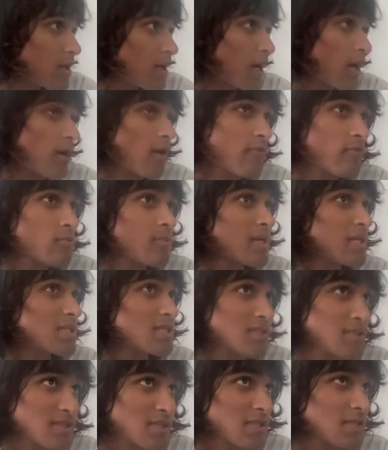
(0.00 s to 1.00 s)
however many
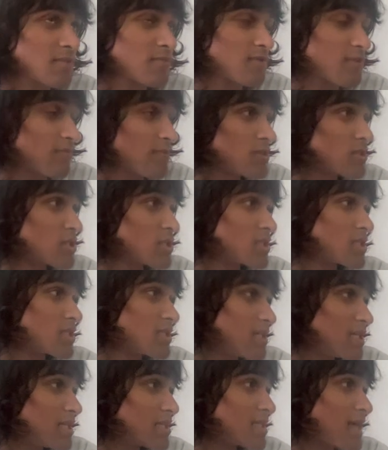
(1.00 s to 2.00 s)
successive divisions
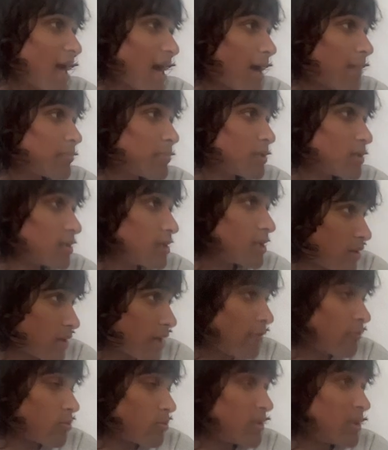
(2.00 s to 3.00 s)
need to happen,
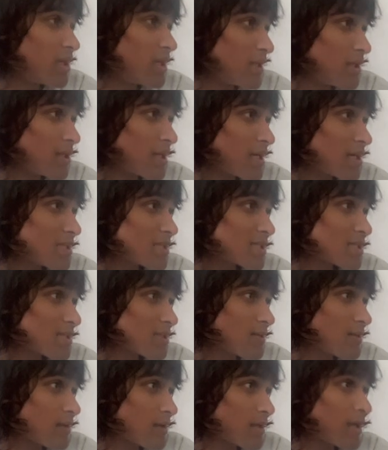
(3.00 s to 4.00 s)
that will be the index
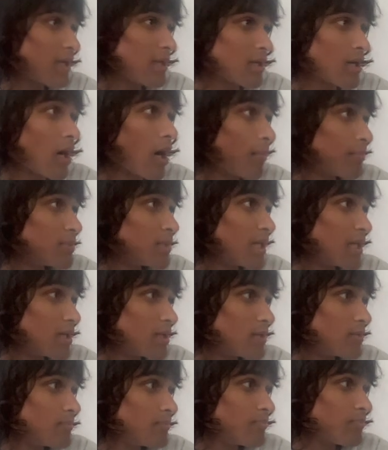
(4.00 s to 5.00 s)
getting
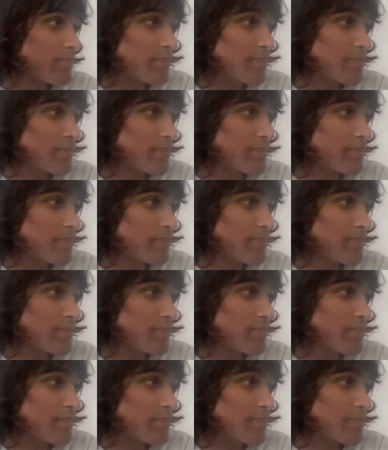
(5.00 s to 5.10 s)
updated,